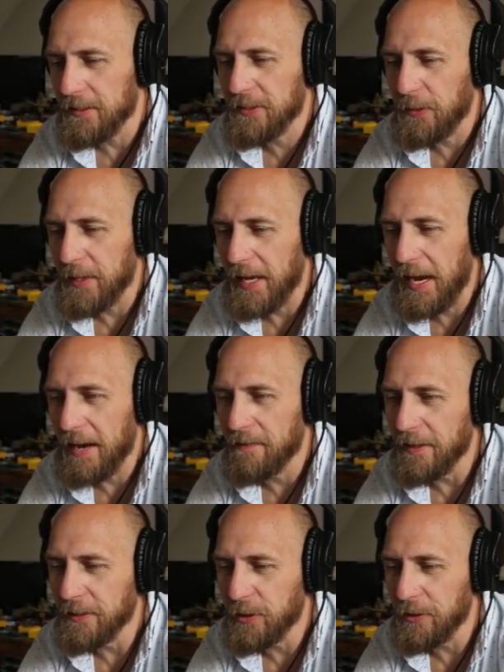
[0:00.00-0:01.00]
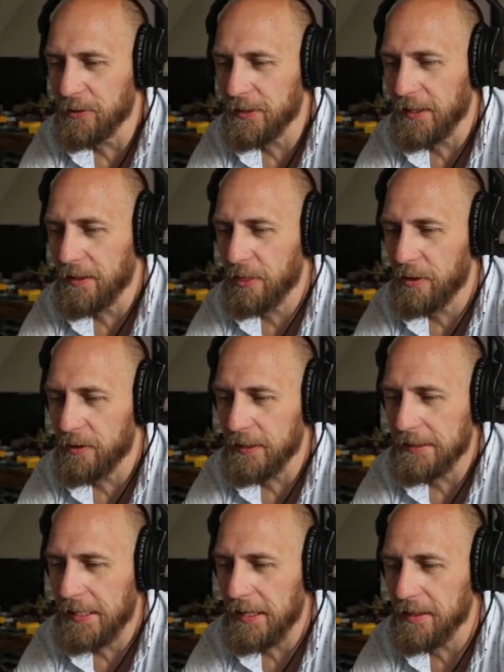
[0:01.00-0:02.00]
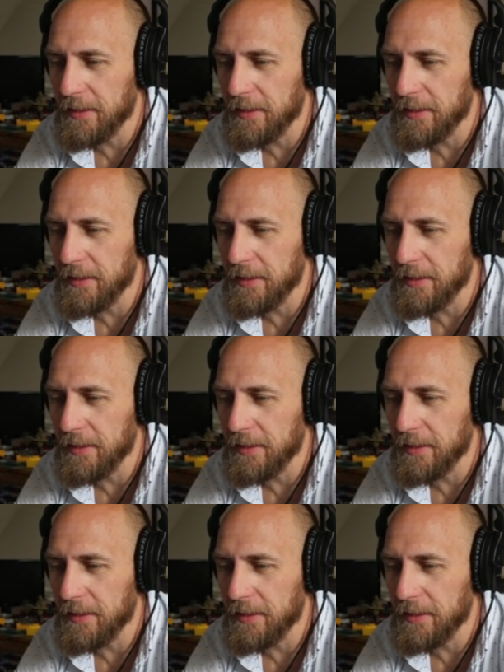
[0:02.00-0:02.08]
So we have introduced in 3010,